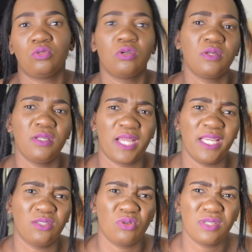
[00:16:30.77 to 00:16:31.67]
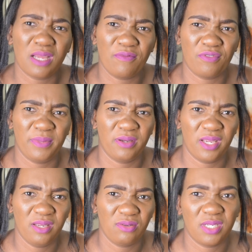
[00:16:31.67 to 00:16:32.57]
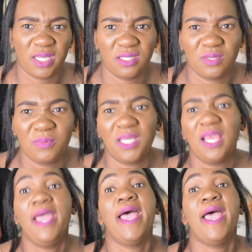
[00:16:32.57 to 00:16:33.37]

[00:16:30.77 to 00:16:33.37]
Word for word: Don't guys, don't come for me, okay? Don't arrest me.